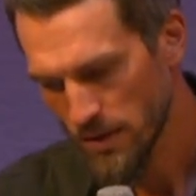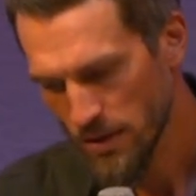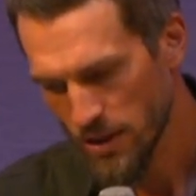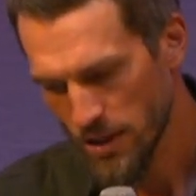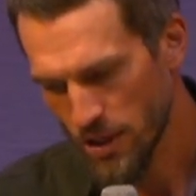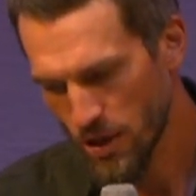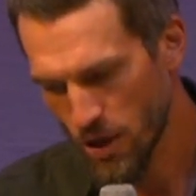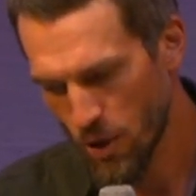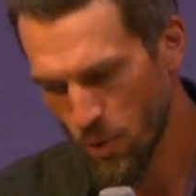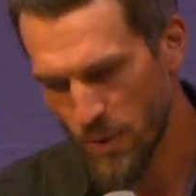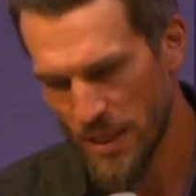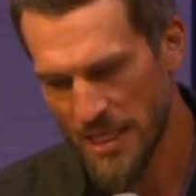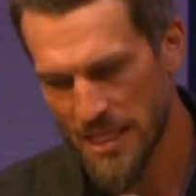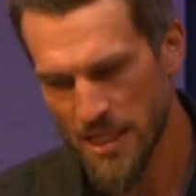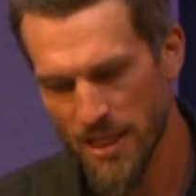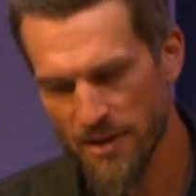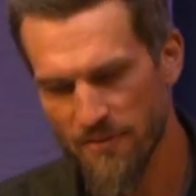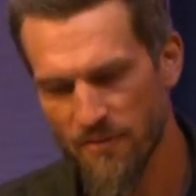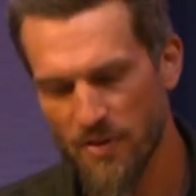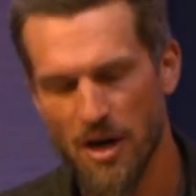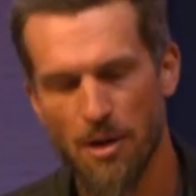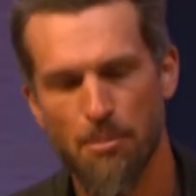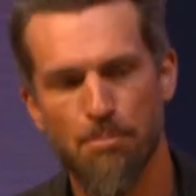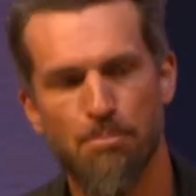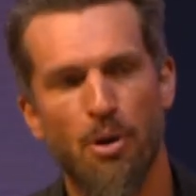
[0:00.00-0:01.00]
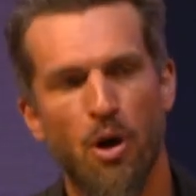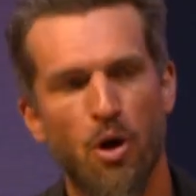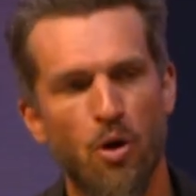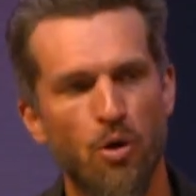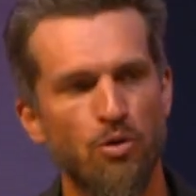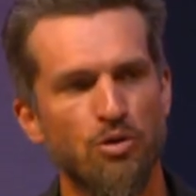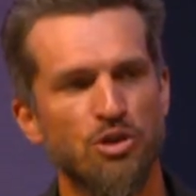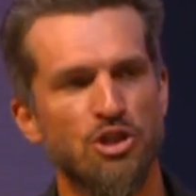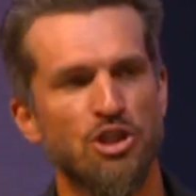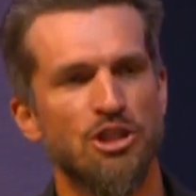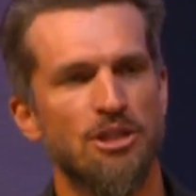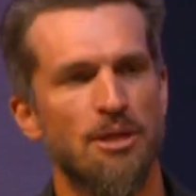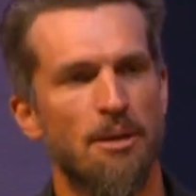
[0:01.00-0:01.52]
You know, we live in a
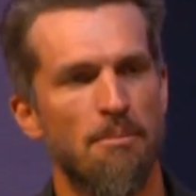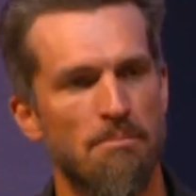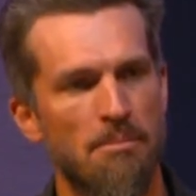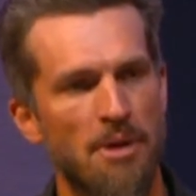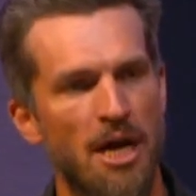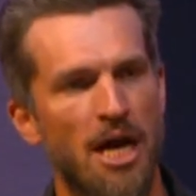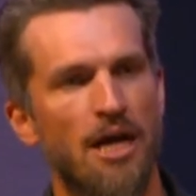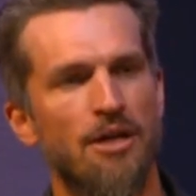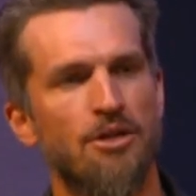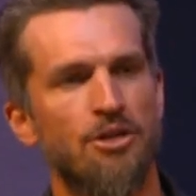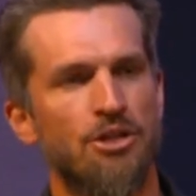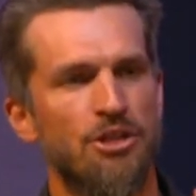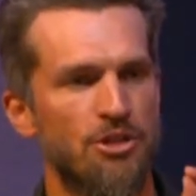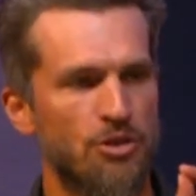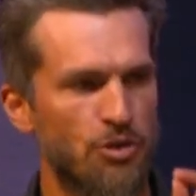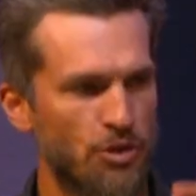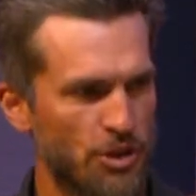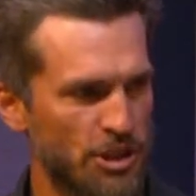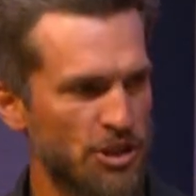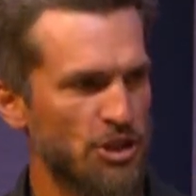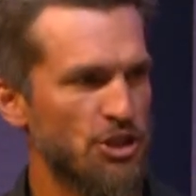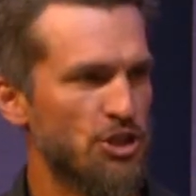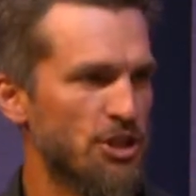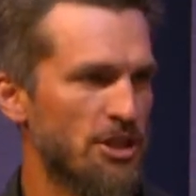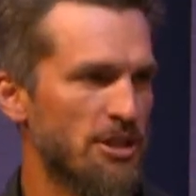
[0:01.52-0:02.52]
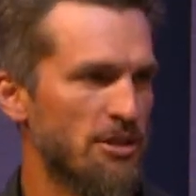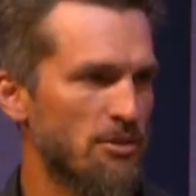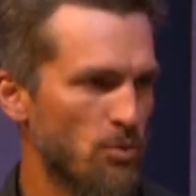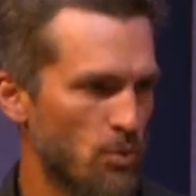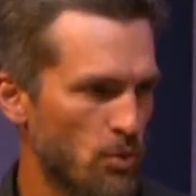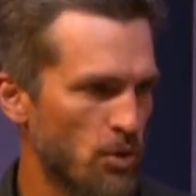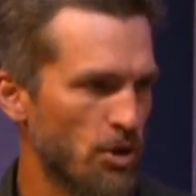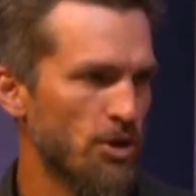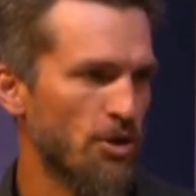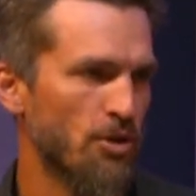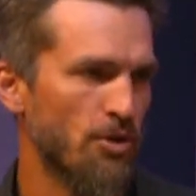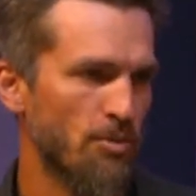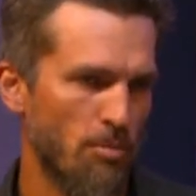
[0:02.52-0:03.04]
post-modern Christian
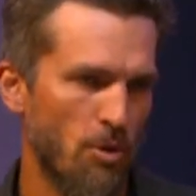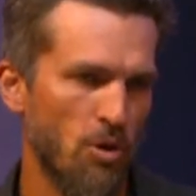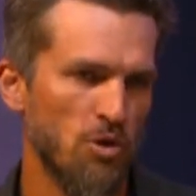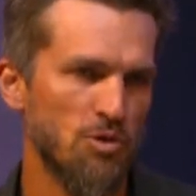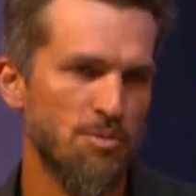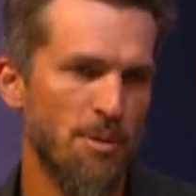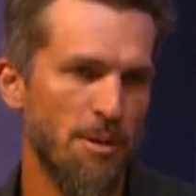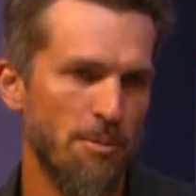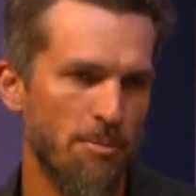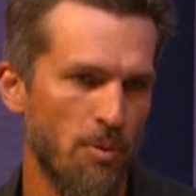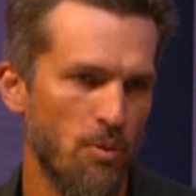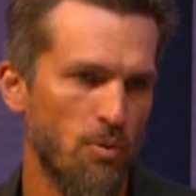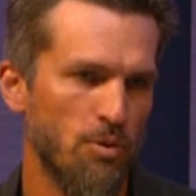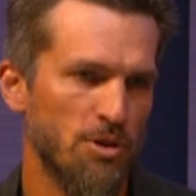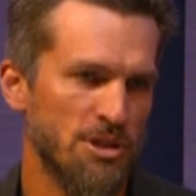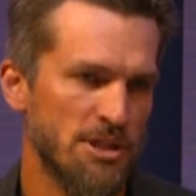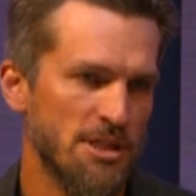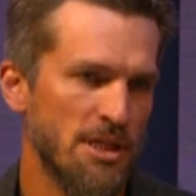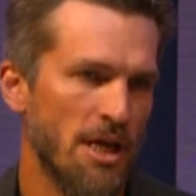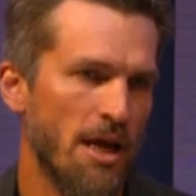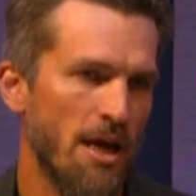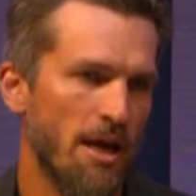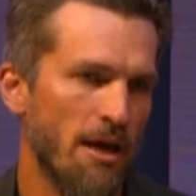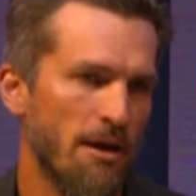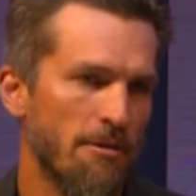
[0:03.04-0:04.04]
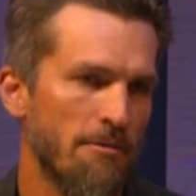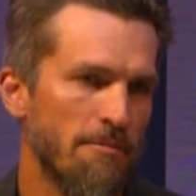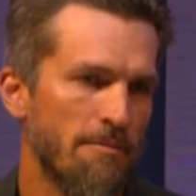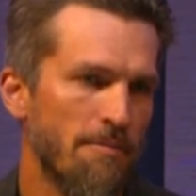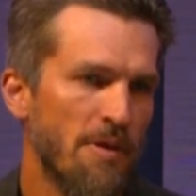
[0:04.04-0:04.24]
world, most people would say.